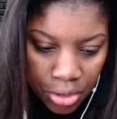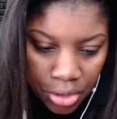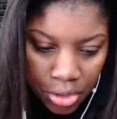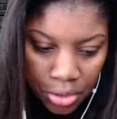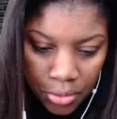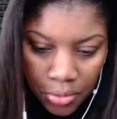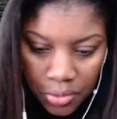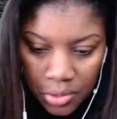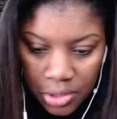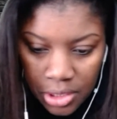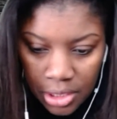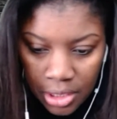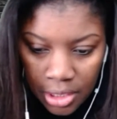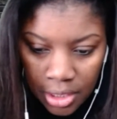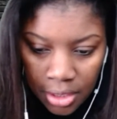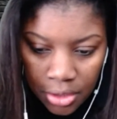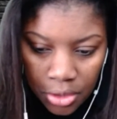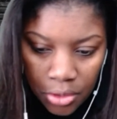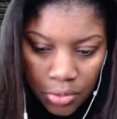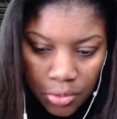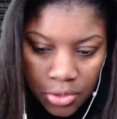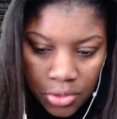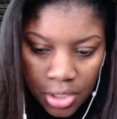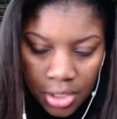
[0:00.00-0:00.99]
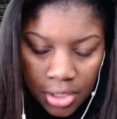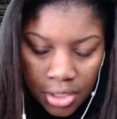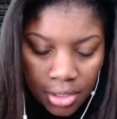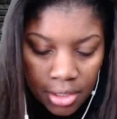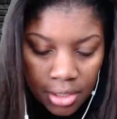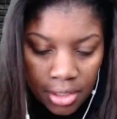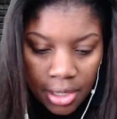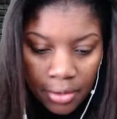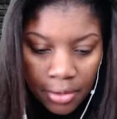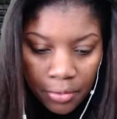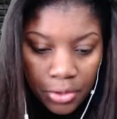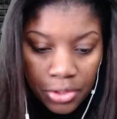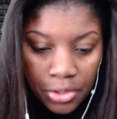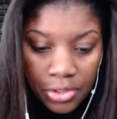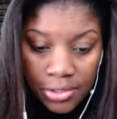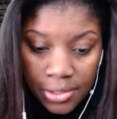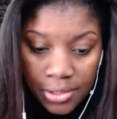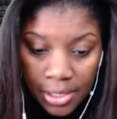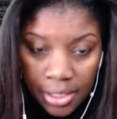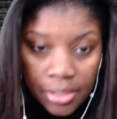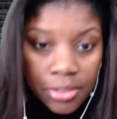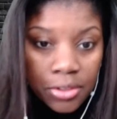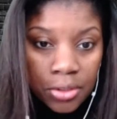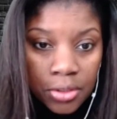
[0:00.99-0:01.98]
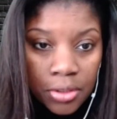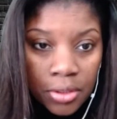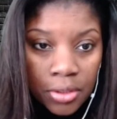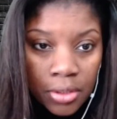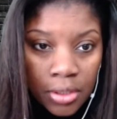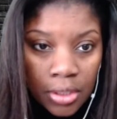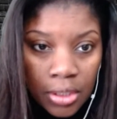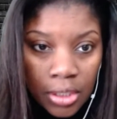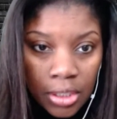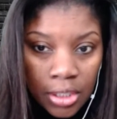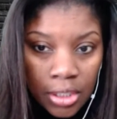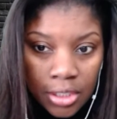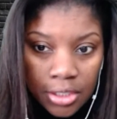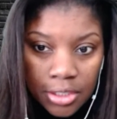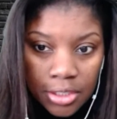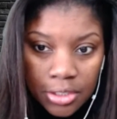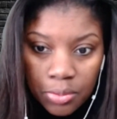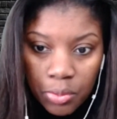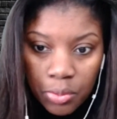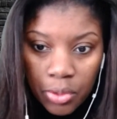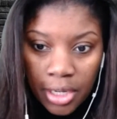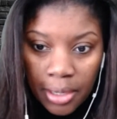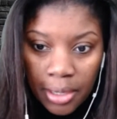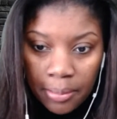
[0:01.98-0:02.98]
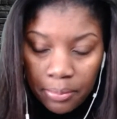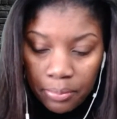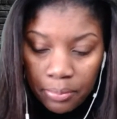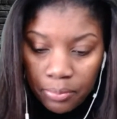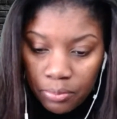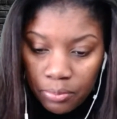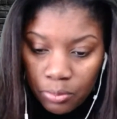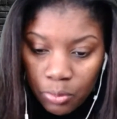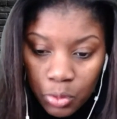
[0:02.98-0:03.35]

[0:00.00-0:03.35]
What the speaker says: You've seen it in every sector is what I'm